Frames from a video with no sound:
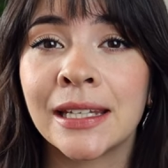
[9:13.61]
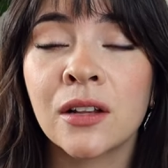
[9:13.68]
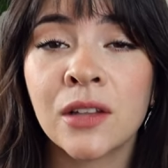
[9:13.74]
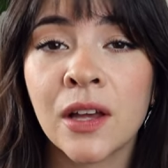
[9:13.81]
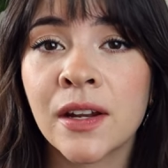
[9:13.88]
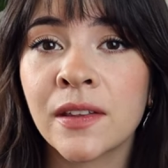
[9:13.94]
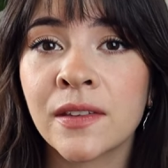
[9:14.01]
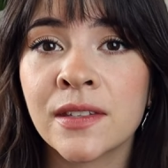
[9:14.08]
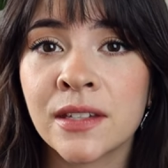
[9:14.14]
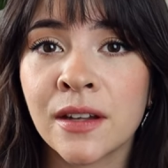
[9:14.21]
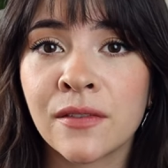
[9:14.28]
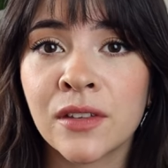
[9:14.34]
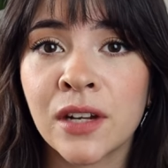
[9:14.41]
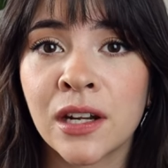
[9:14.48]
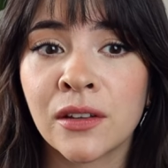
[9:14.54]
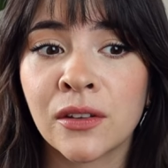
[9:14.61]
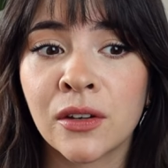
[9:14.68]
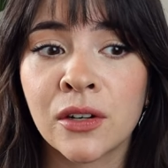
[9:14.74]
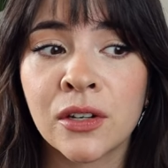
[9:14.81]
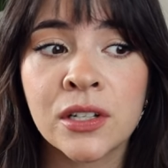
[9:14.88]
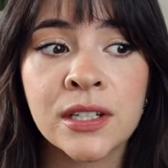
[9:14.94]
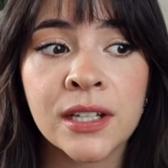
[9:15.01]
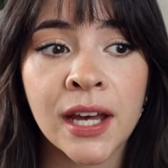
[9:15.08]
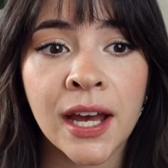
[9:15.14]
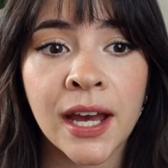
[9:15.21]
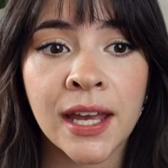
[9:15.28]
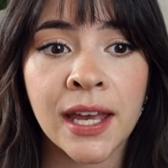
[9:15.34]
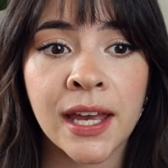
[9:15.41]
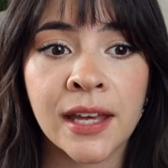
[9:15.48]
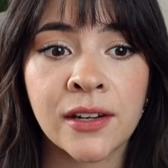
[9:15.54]
A lot of the stuff that I learned,
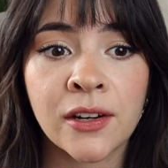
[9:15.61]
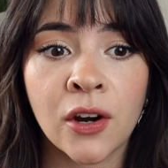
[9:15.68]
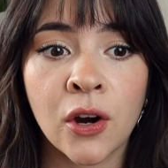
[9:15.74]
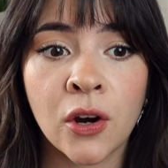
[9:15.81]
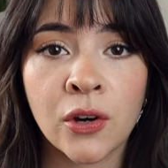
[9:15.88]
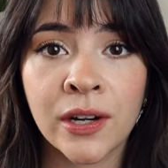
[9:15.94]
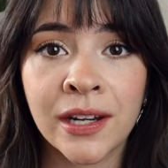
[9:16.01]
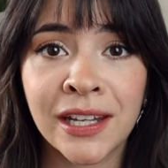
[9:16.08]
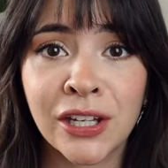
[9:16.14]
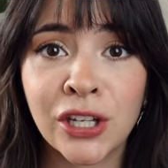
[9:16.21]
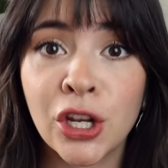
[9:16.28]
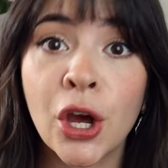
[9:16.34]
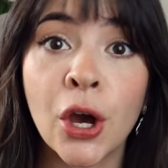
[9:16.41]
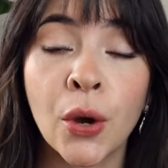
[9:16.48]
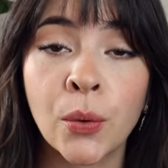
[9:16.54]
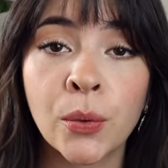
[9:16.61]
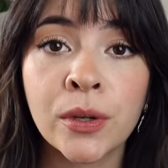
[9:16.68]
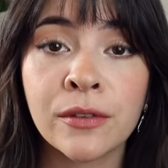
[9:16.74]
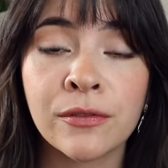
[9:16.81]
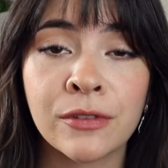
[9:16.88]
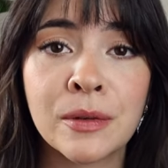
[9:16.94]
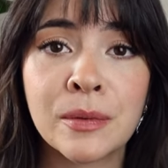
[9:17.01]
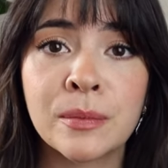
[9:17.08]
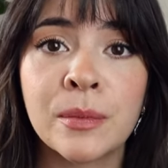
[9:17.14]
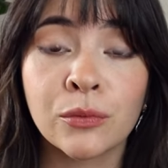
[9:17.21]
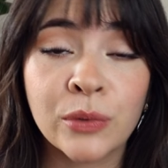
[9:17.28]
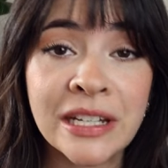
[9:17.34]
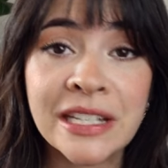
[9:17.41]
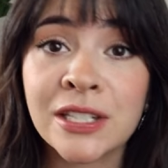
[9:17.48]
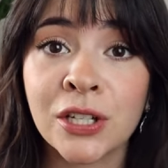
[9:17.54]
I had already known from
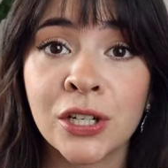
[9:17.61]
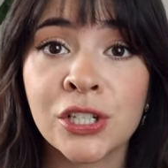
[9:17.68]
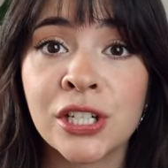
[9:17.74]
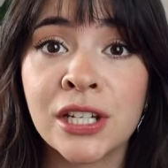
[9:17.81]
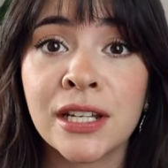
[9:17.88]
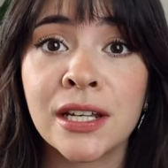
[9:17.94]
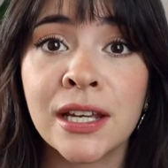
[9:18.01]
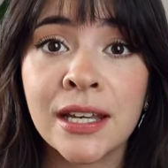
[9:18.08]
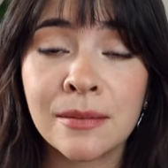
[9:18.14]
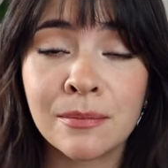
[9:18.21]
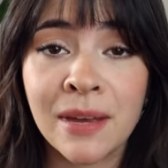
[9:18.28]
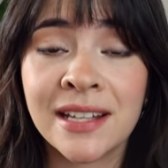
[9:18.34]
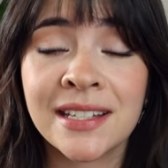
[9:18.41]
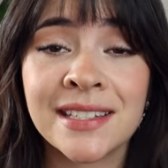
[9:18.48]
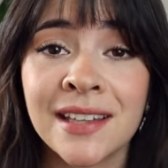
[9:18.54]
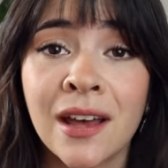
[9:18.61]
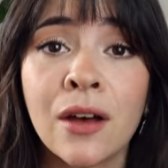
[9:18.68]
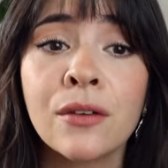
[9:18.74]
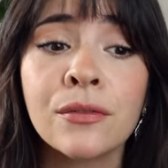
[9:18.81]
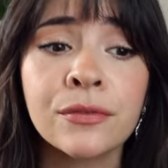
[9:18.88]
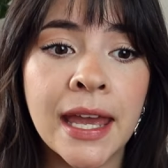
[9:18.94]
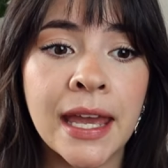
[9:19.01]
researching it myself.